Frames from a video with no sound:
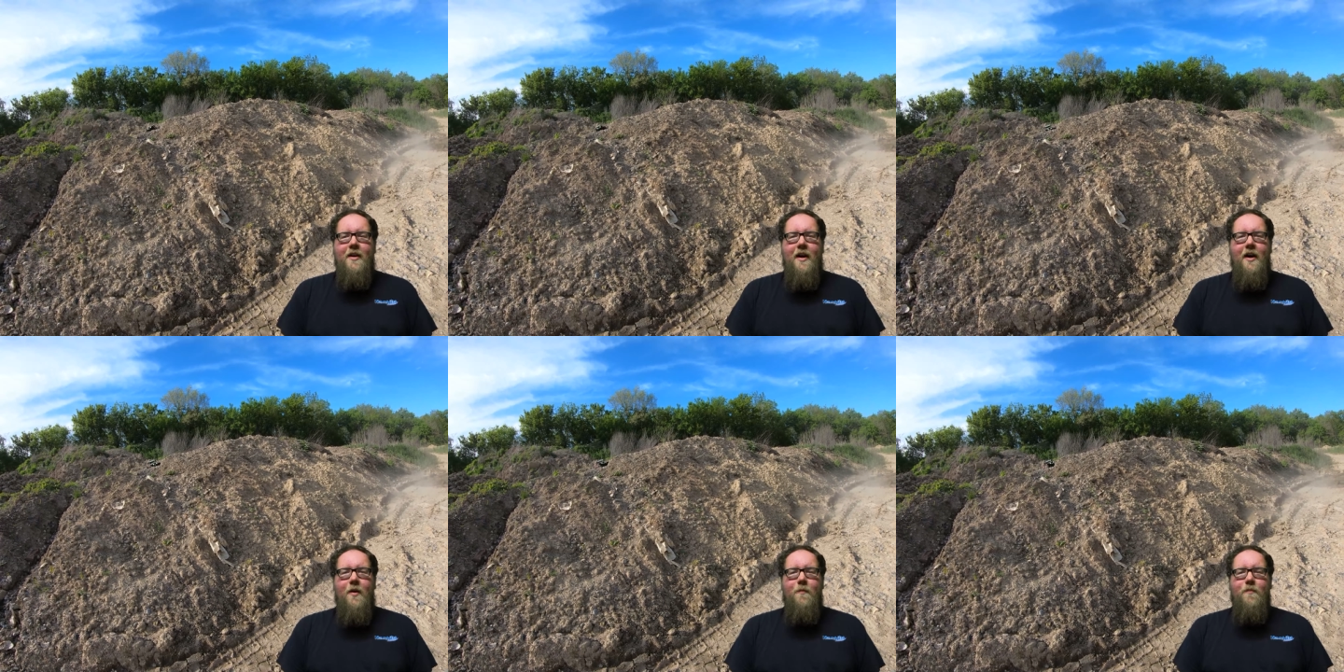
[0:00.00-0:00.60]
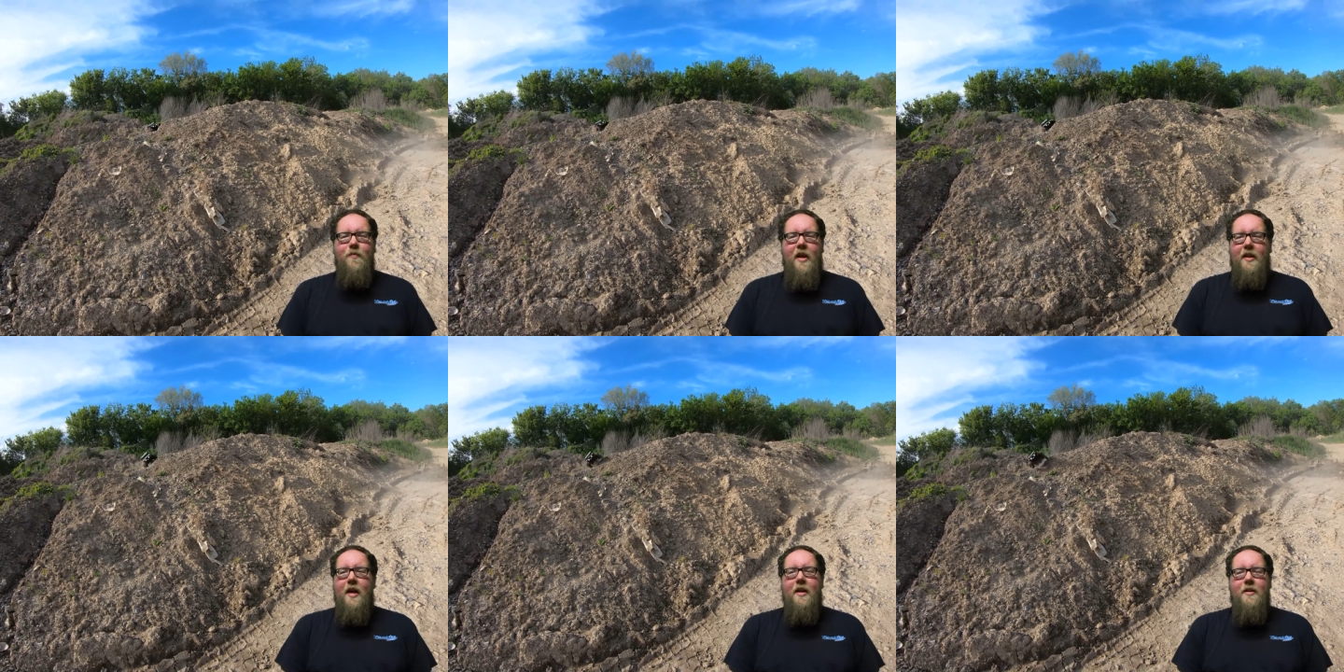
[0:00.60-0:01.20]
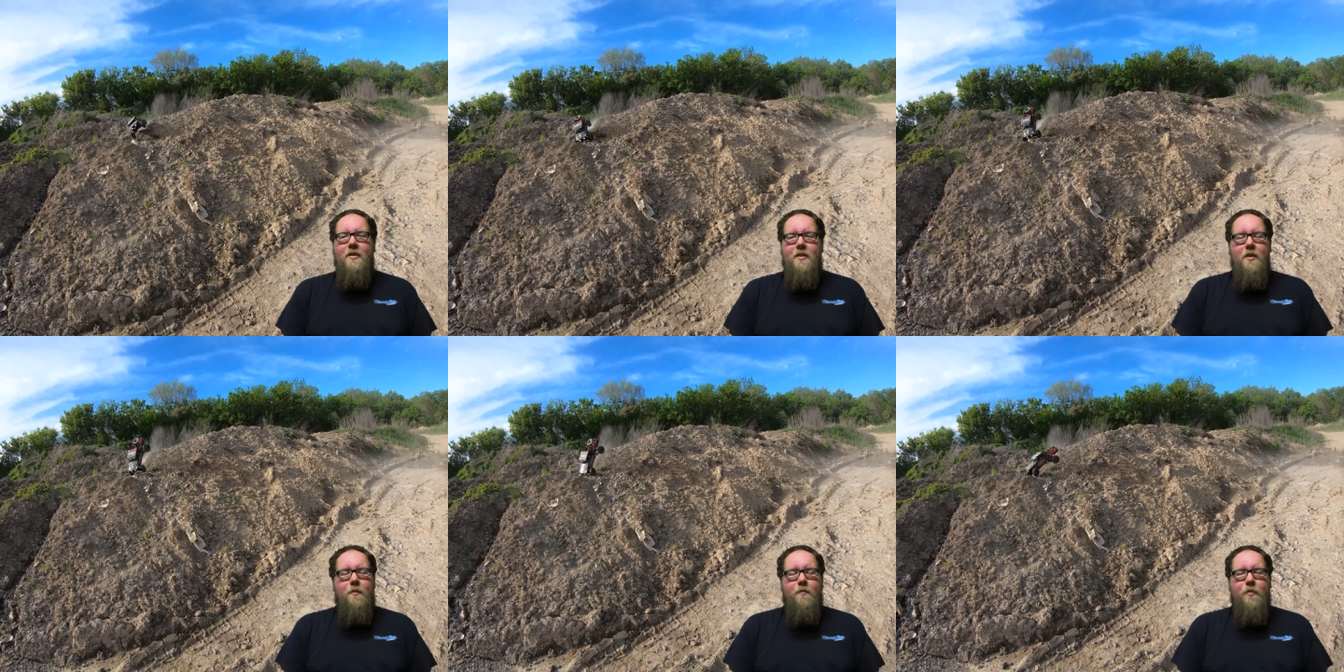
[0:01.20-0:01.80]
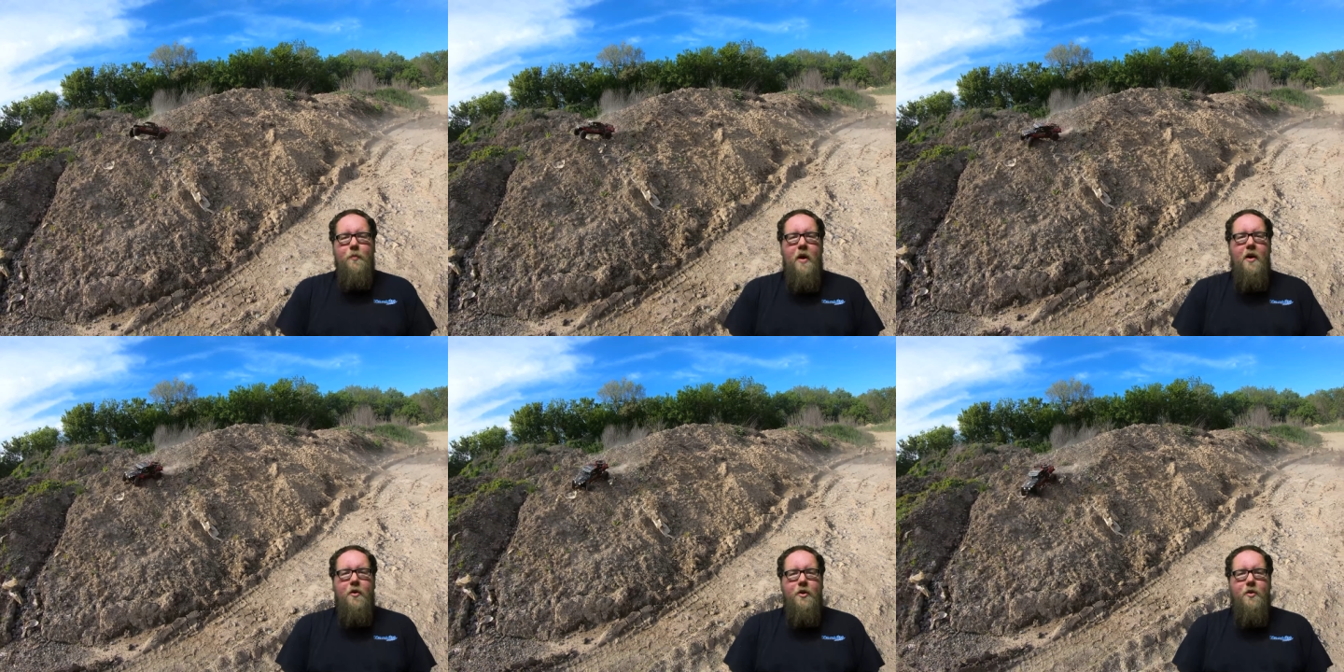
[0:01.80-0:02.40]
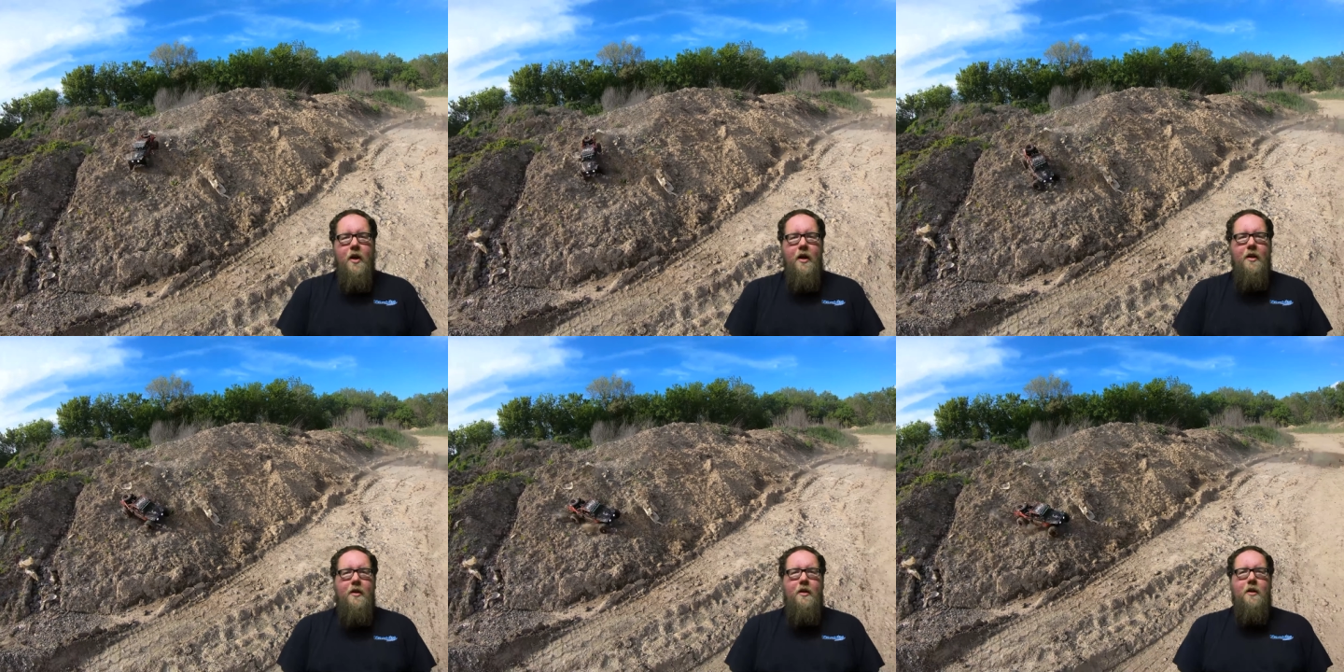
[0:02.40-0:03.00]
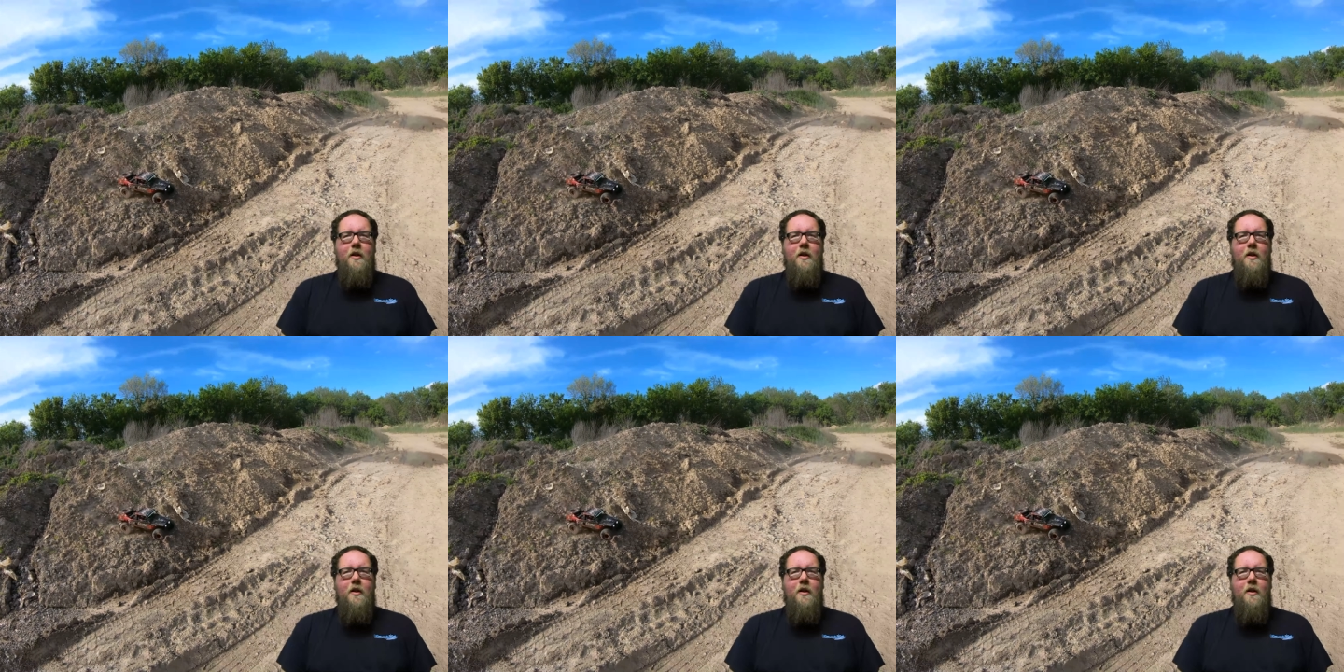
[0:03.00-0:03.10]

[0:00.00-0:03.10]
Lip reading: And that is the battery tray.